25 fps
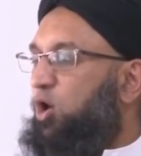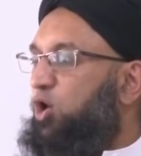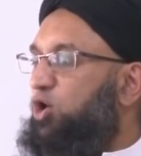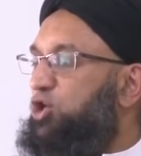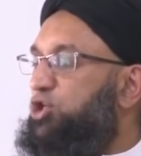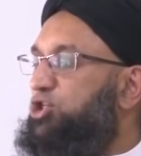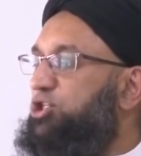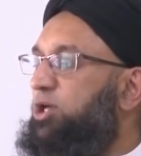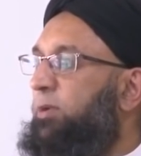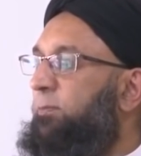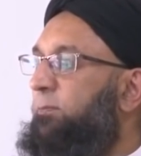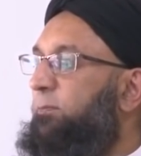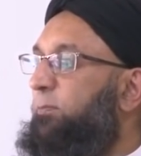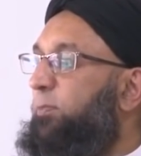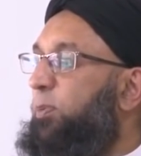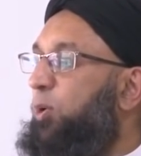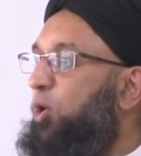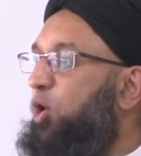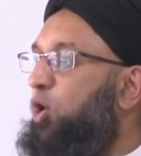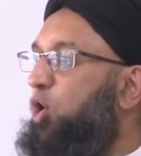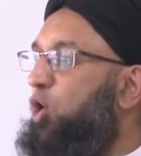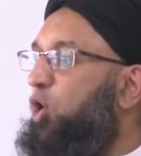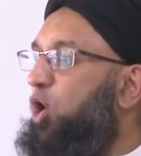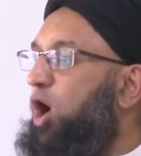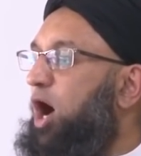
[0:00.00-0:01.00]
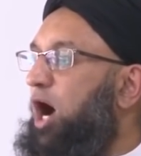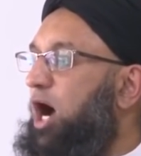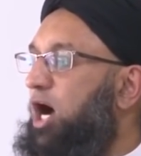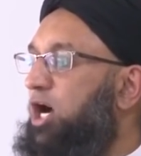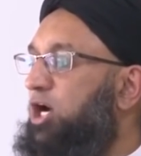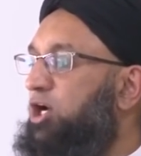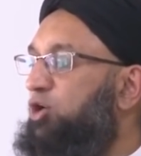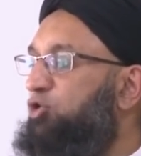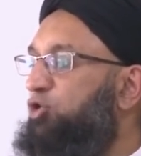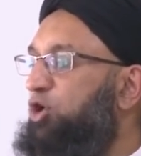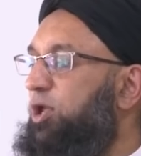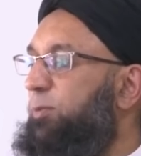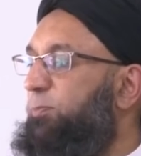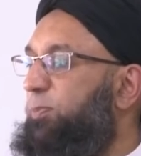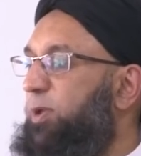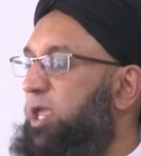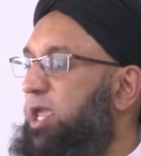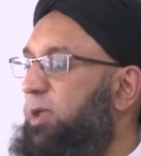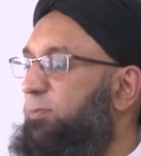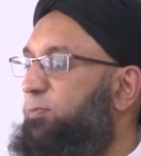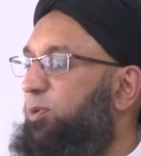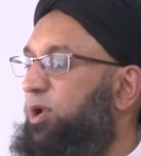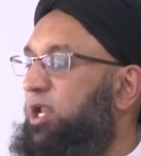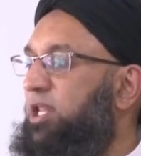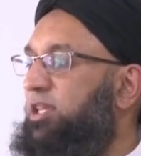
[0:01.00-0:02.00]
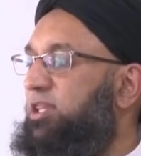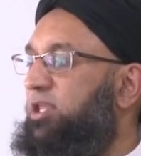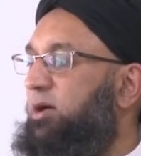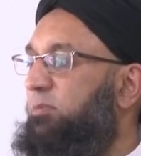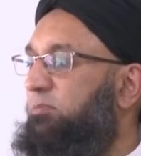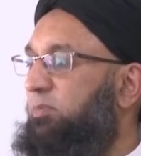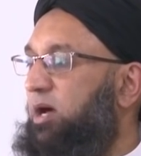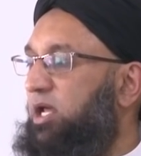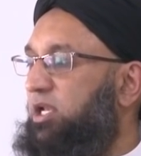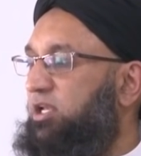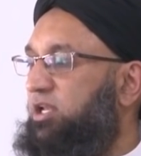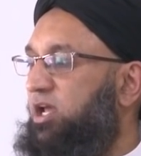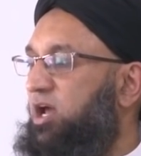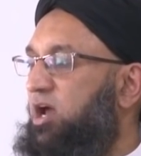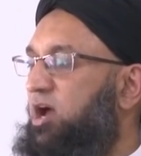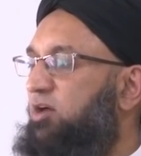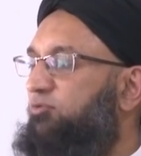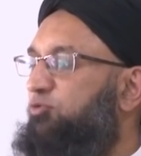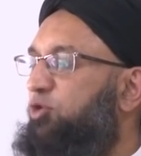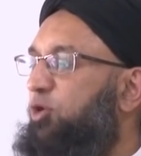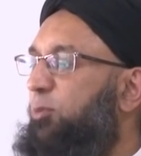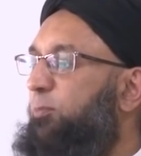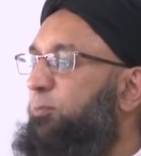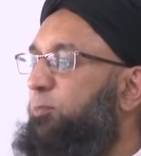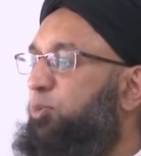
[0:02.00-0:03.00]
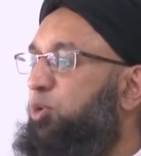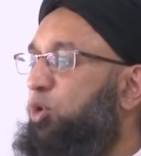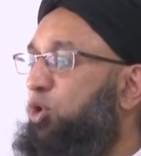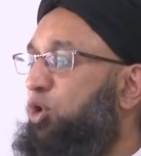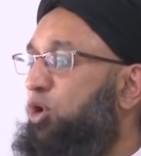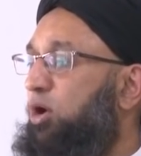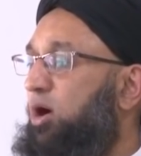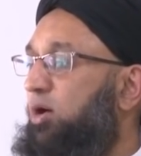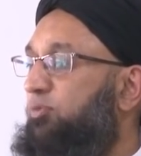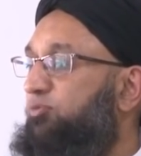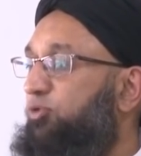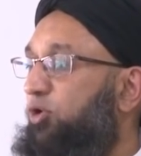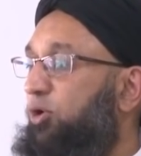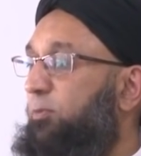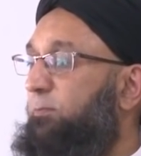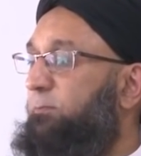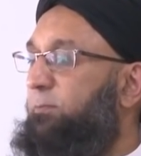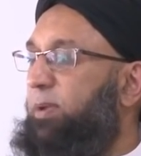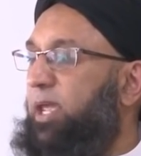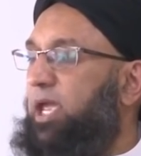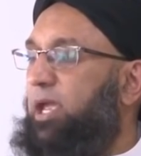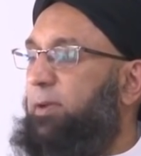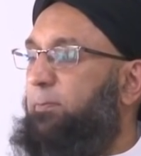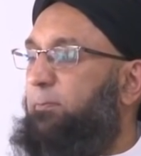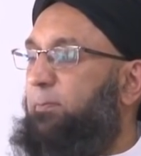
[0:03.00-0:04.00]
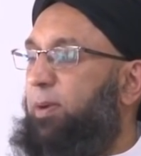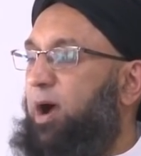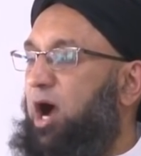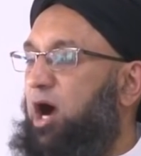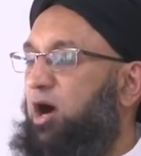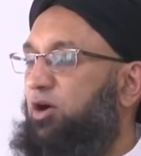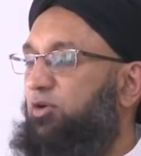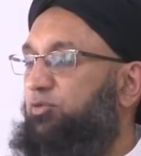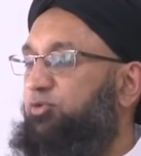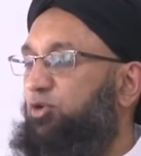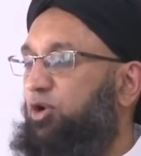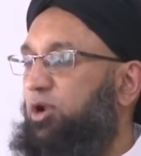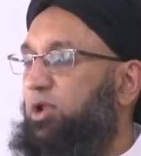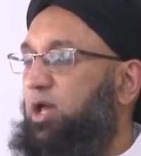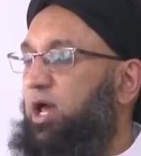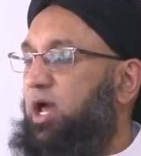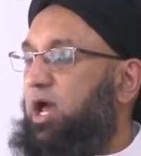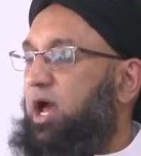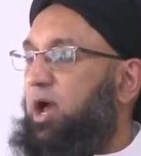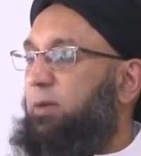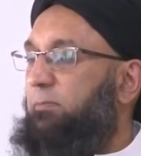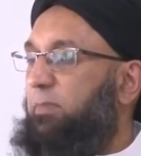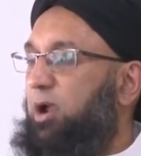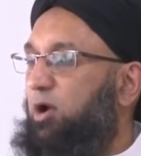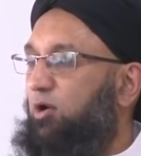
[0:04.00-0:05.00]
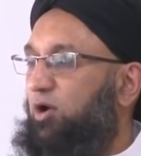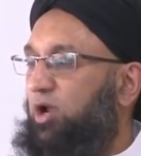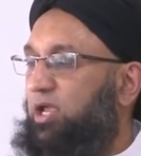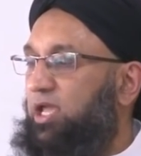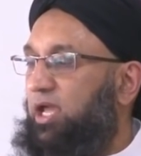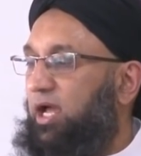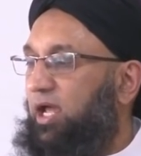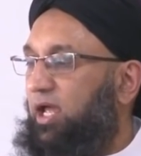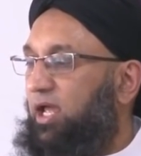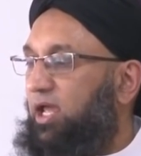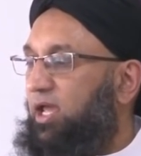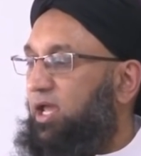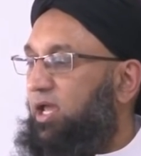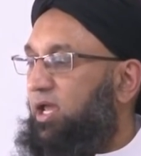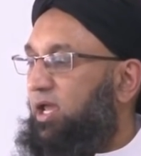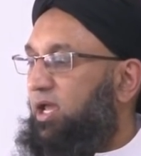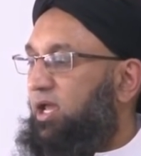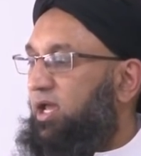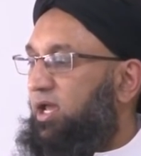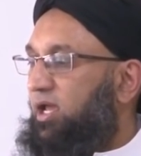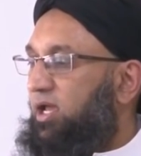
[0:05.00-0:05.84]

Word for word: or some poor, hungry people in the mud for, poor, for big, powerful America.